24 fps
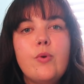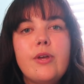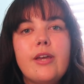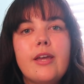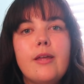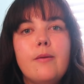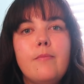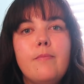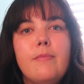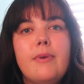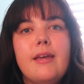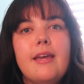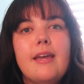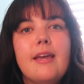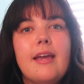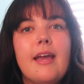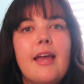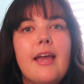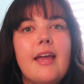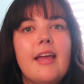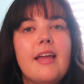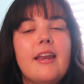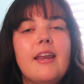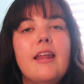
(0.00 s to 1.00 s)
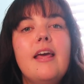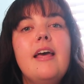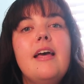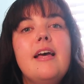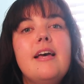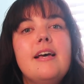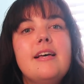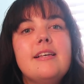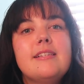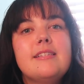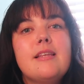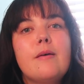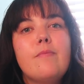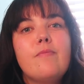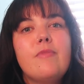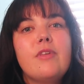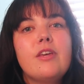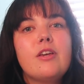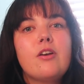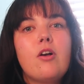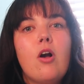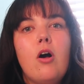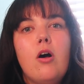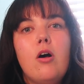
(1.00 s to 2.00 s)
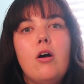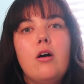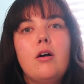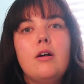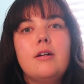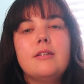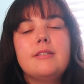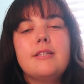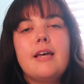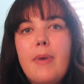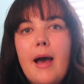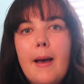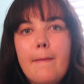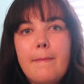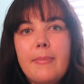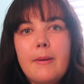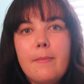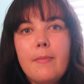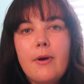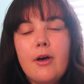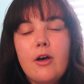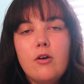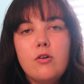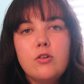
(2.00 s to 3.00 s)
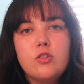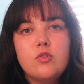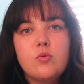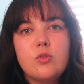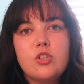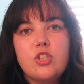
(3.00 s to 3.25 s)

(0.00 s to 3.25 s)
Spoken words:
We can be in something called puppy pose,